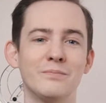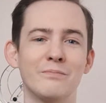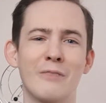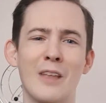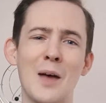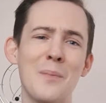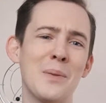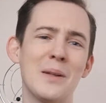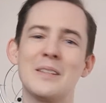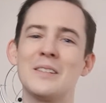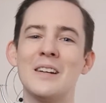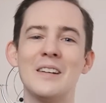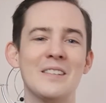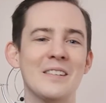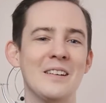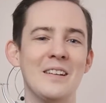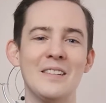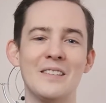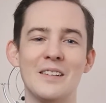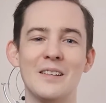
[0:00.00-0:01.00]
That bit's nice
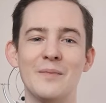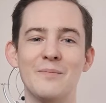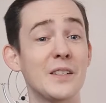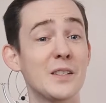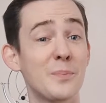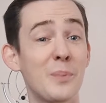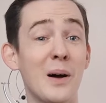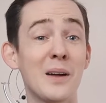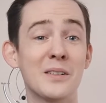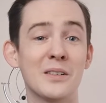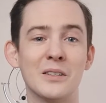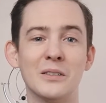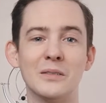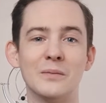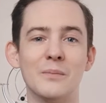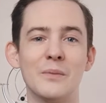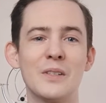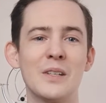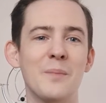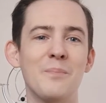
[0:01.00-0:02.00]
and easy. It's a
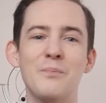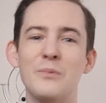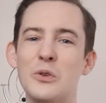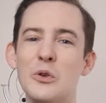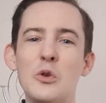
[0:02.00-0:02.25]
particle, some